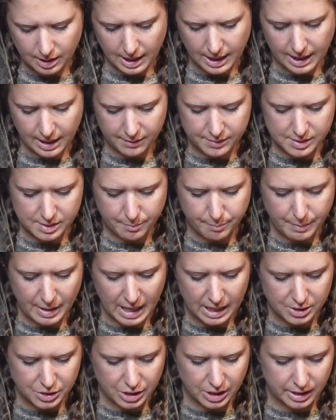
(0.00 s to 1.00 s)
I have some
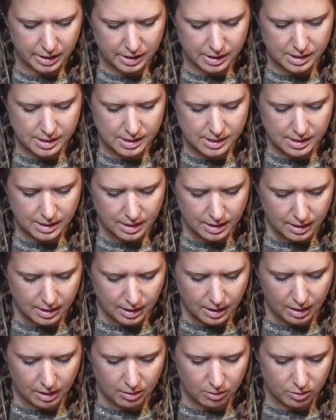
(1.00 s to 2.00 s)
matches.
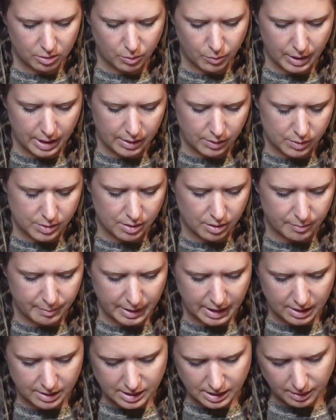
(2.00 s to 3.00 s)
I don't know why those are in my
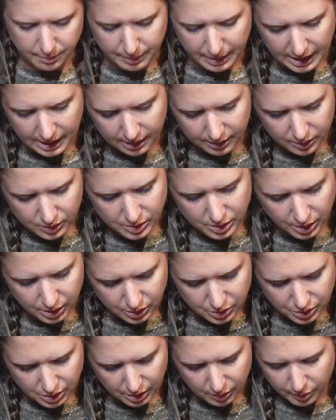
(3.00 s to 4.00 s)
hunting bag. Those are
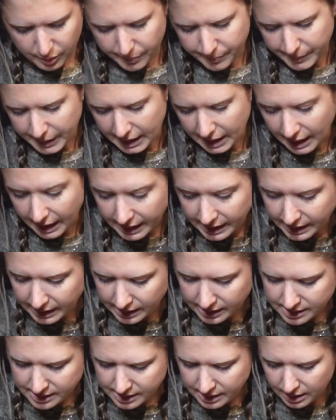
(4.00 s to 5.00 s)
usually with my hiking
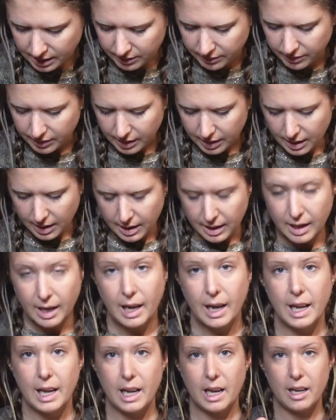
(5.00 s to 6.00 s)
stuff.
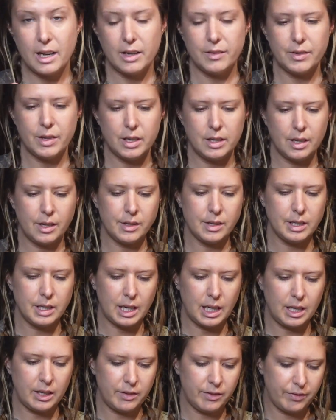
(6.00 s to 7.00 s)
I have another
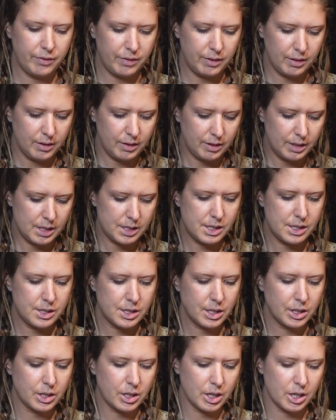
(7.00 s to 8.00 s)
knife. This is a
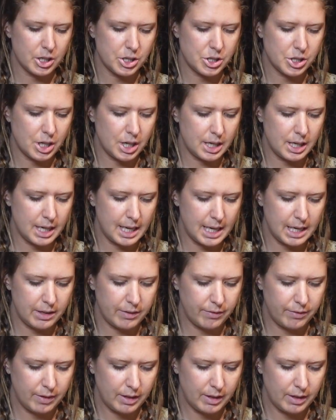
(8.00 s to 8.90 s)
Kershaw knife.